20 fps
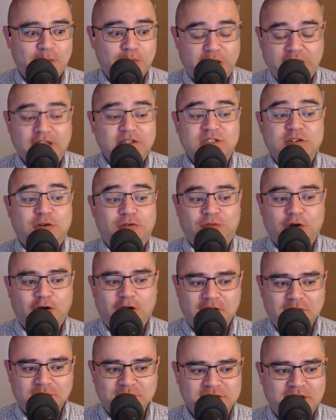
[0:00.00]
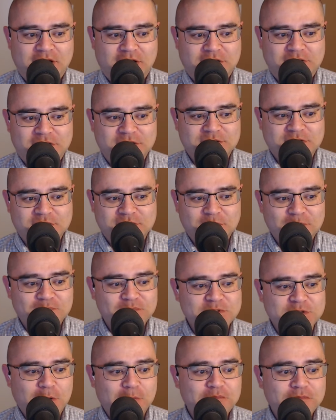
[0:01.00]
but it's still very entertaining to listen to
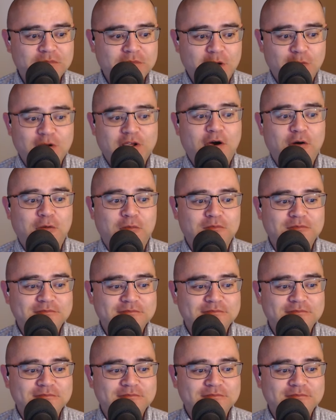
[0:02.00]
so there we go